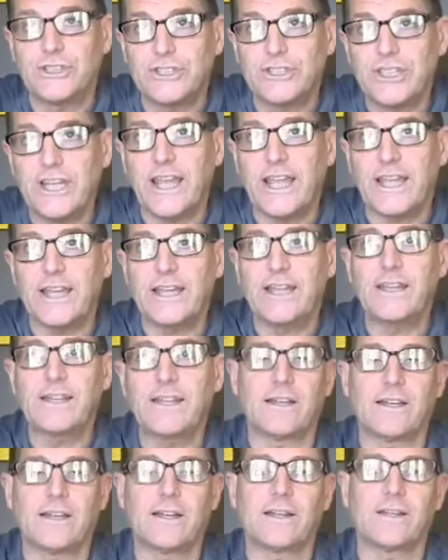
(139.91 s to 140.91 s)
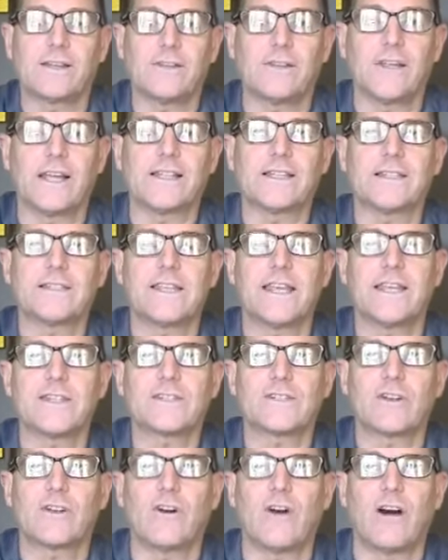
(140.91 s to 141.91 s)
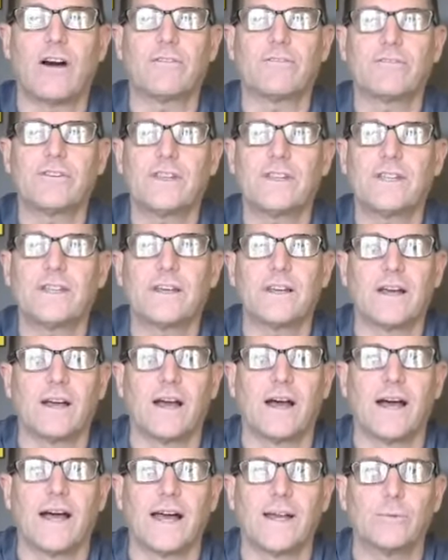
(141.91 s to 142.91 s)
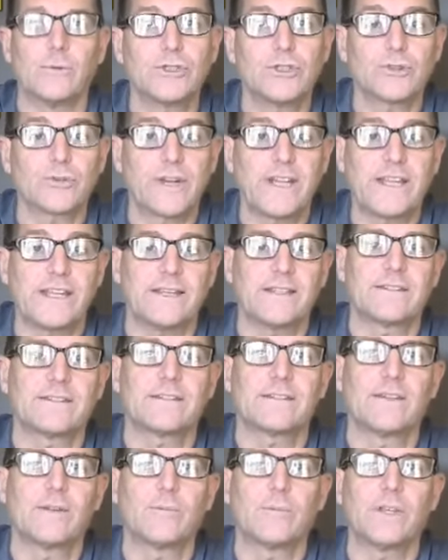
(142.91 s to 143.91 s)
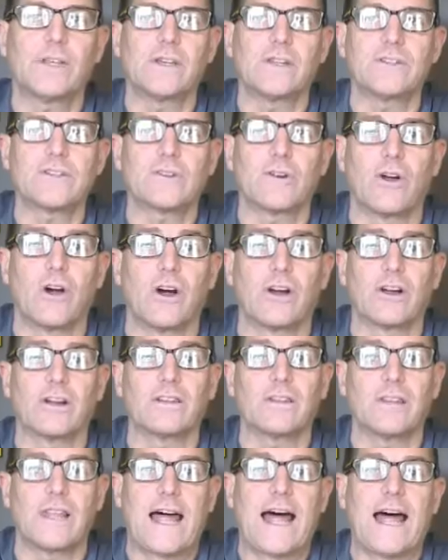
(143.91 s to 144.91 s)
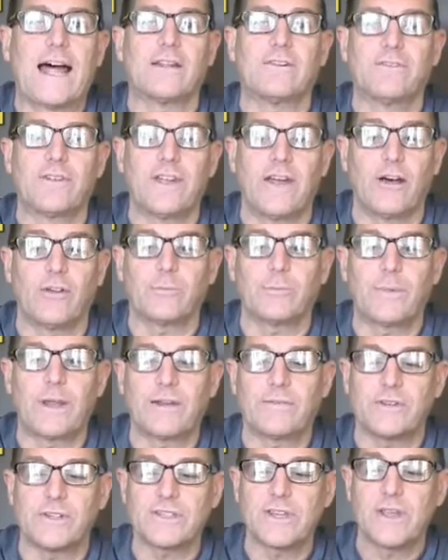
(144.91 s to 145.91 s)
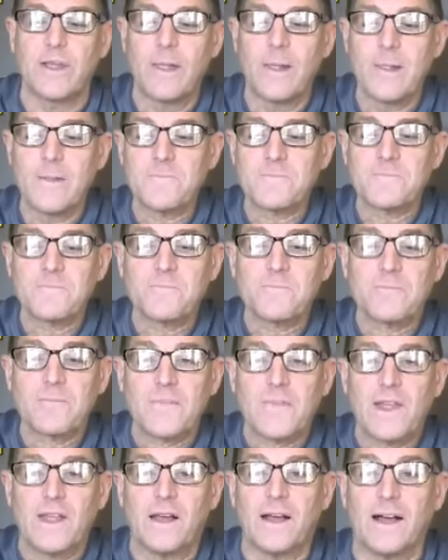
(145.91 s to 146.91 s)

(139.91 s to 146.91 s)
did like the taste of coffee, I would drink it because there are a lot of health benefits.